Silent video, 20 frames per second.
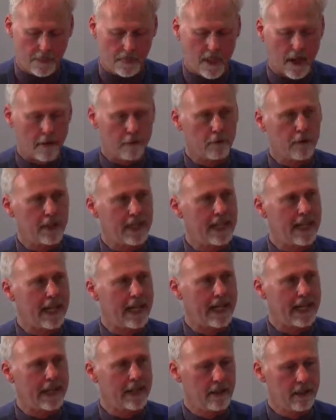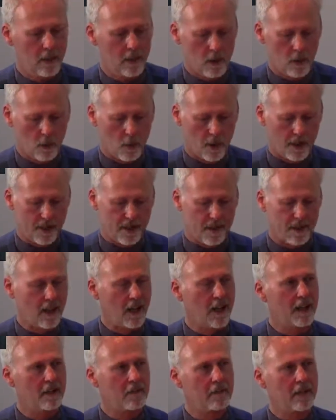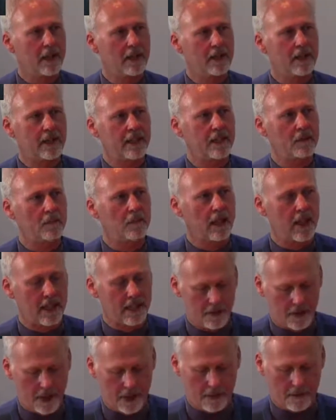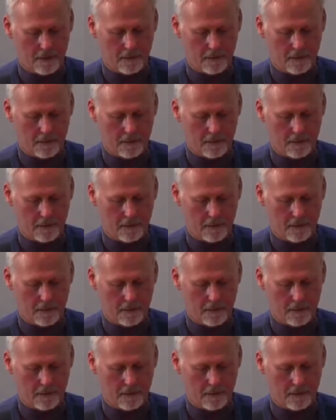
Every day was an unmerited blessing